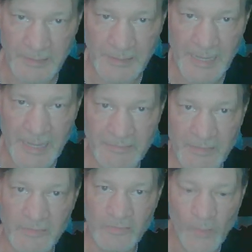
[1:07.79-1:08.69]
He has
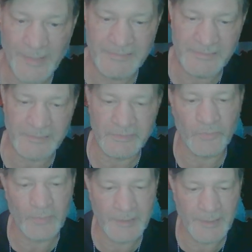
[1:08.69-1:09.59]
anointed
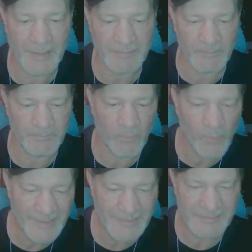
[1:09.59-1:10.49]
you and He has
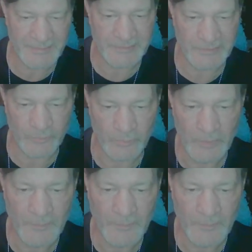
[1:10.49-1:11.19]
appointed you.